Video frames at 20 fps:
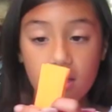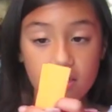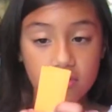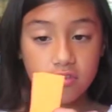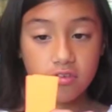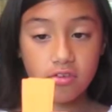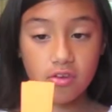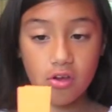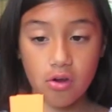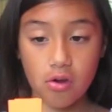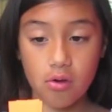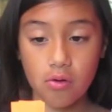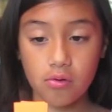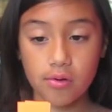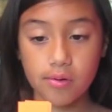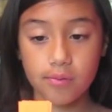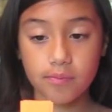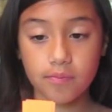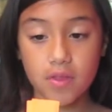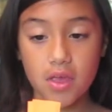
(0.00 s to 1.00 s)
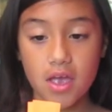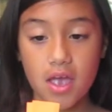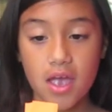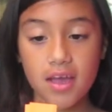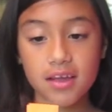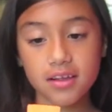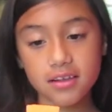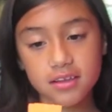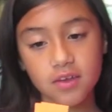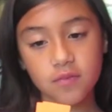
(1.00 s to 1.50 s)
So,
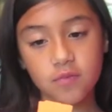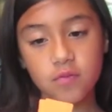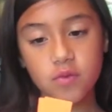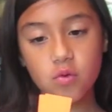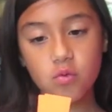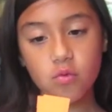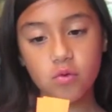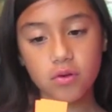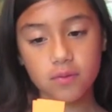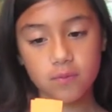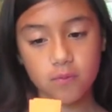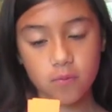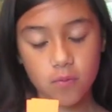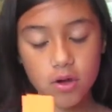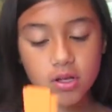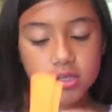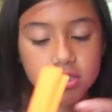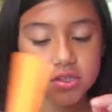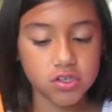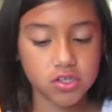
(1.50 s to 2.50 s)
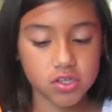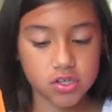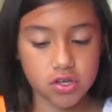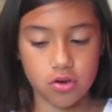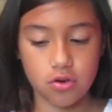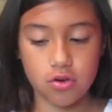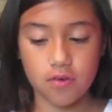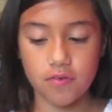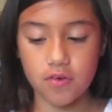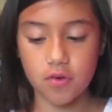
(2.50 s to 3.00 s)
and if you would want to,
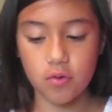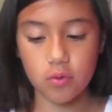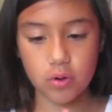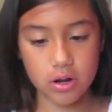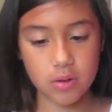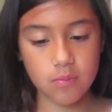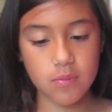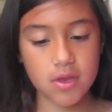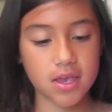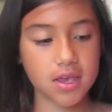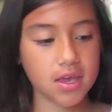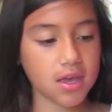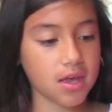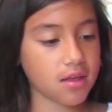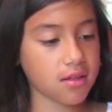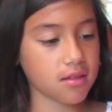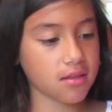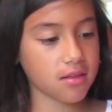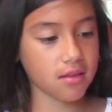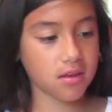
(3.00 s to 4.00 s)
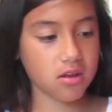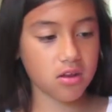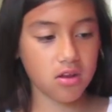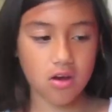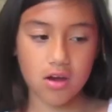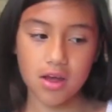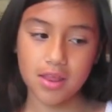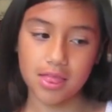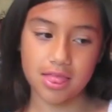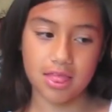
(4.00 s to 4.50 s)
if you want to make it
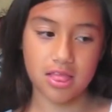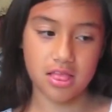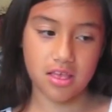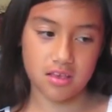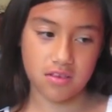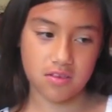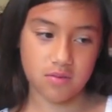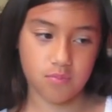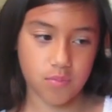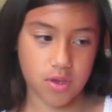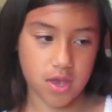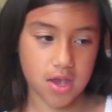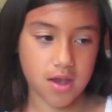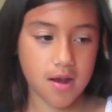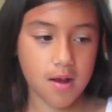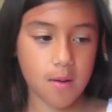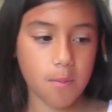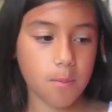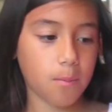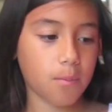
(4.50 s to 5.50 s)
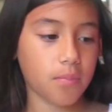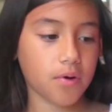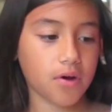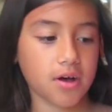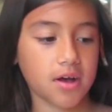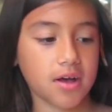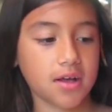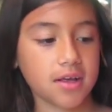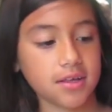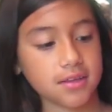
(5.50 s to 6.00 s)
not this big,
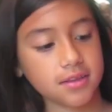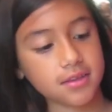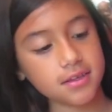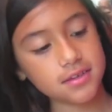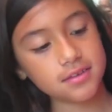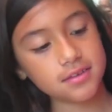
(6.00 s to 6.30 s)
but at least